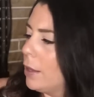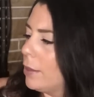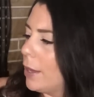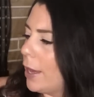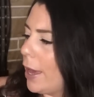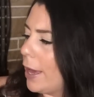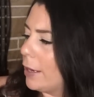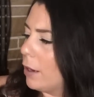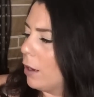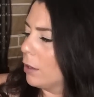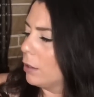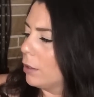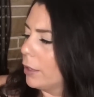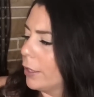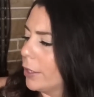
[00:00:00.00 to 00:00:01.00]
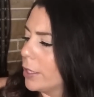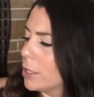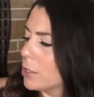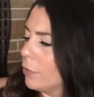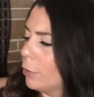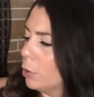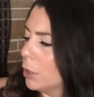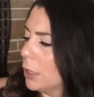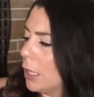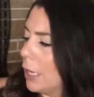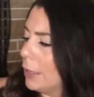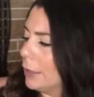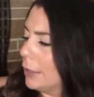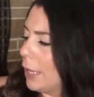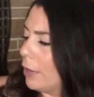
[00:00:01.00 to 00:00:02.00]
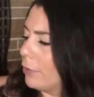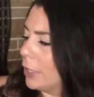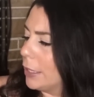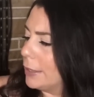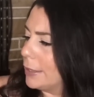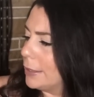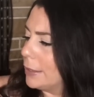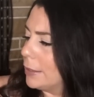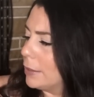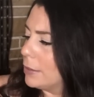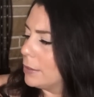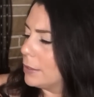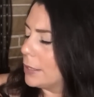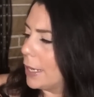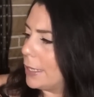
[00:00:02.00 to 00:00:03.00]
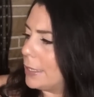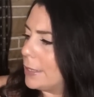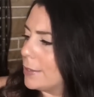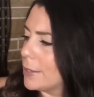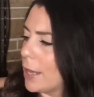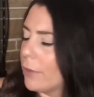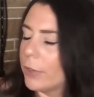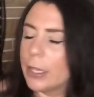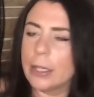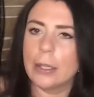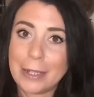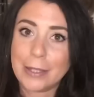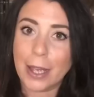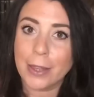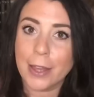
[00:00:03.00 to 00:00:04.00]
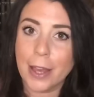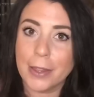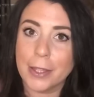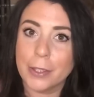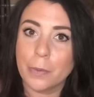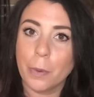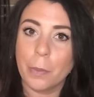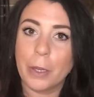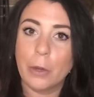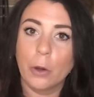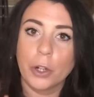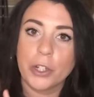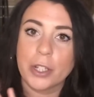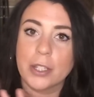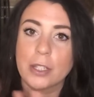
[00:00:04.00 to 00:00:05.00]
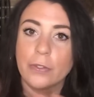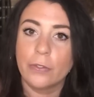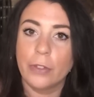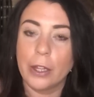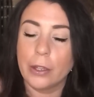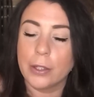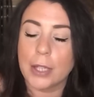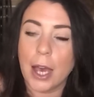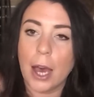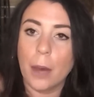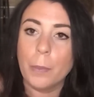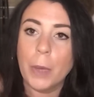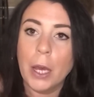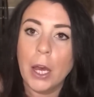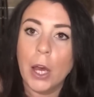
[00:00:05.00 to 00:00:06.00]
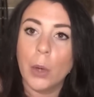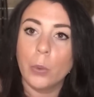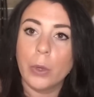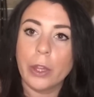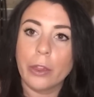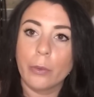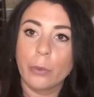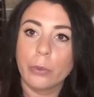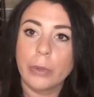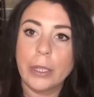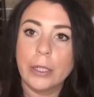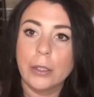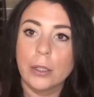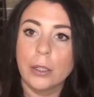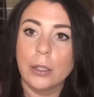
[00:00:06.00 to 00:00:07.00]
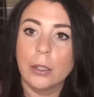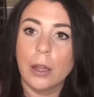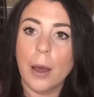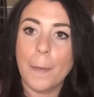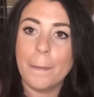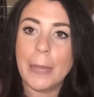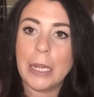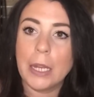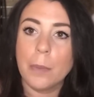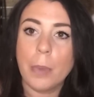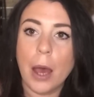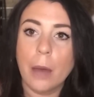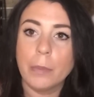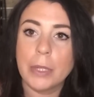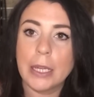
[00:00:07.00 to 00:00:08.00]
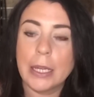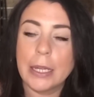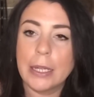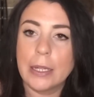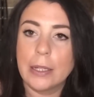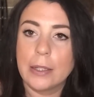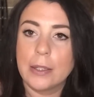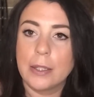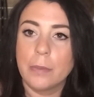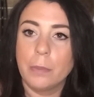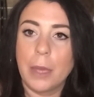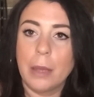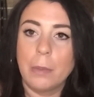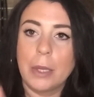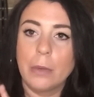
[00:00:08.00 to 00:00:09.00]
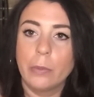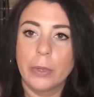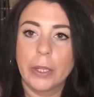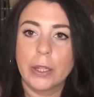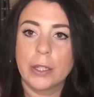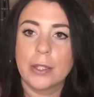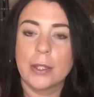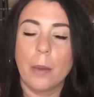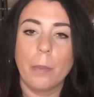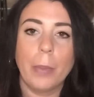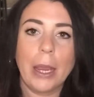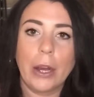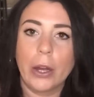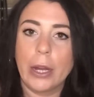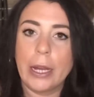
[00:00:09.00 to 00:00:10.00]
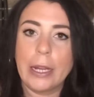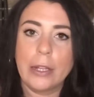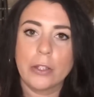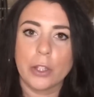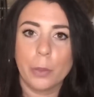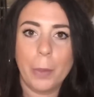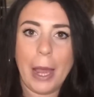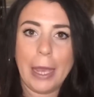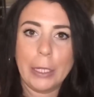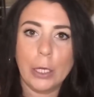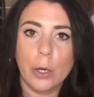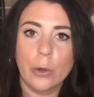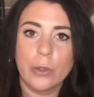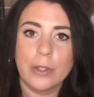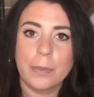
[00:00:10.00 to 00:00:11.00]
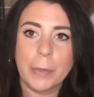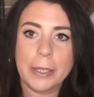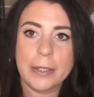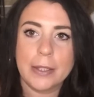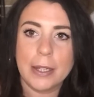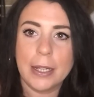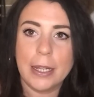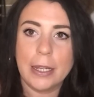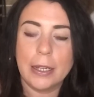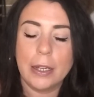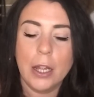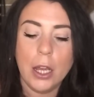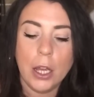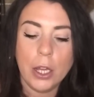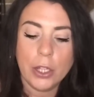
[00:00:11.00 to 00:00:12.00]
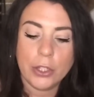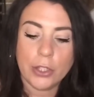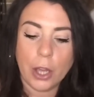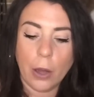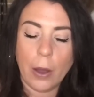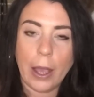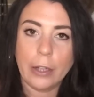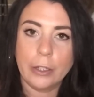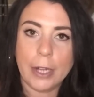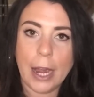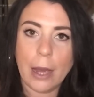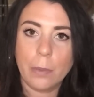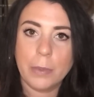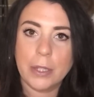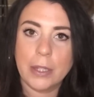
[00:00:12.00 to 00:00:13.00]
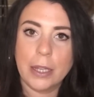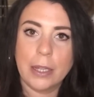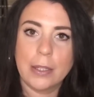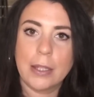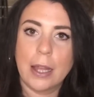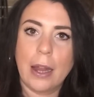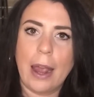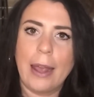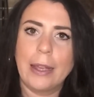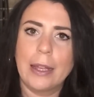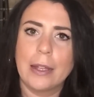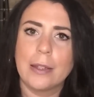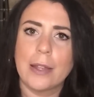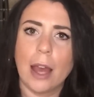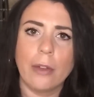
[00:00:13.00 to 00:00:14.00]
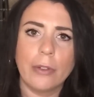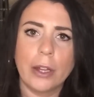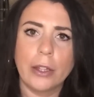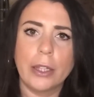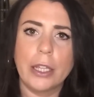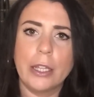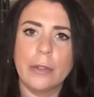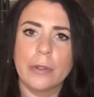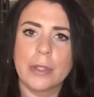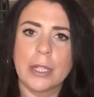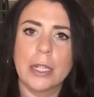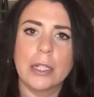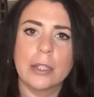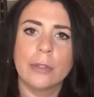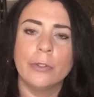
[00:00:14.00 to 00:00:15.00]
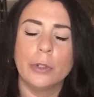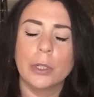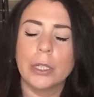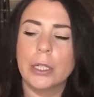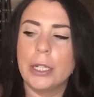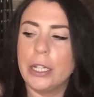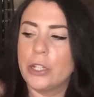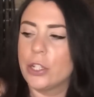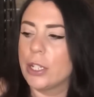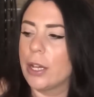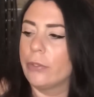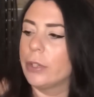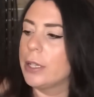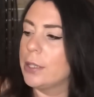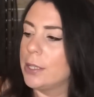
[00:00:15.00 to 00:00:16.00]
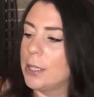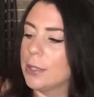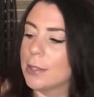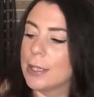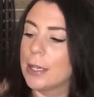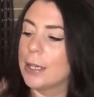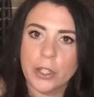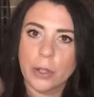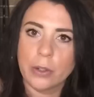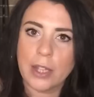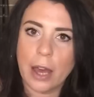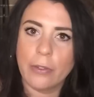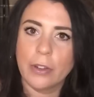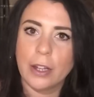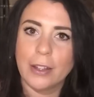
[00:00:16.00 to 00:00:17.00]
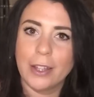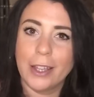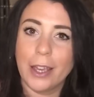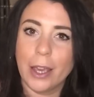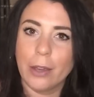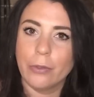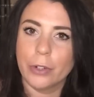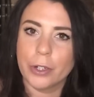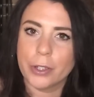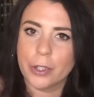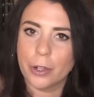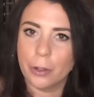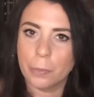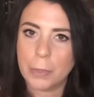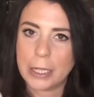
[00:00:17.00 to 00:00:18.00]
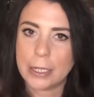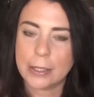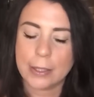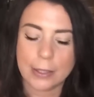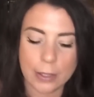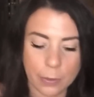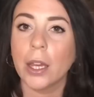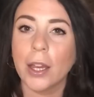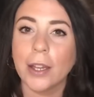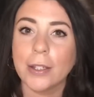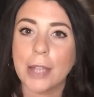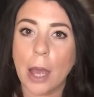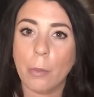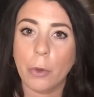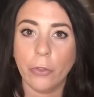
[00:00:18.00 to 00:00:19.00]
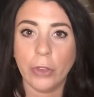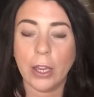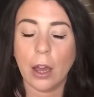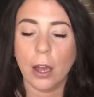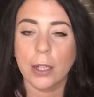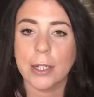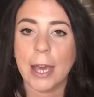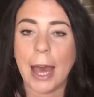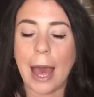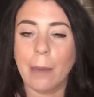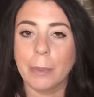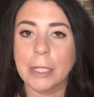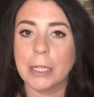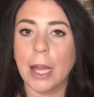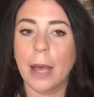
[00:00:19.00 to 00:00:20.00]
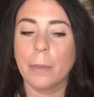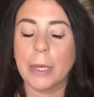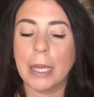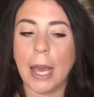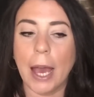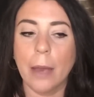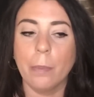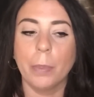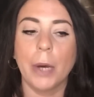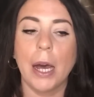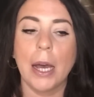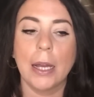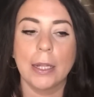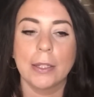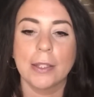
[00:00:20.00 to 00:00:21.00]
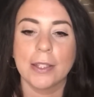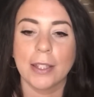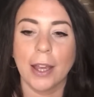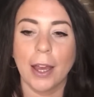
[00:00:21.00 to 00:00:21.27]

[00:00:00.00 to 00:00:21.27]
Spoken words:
they had it on clearance for $11.97. I thought this would be gorgeous, filled up with real mini pumpkins, maybe with some berries or pine cones mixed in. So I grabbed this, and I can definitely use this for each and every season. So definitely a versatile piece. Now moving on to Hobby Lobby, I bought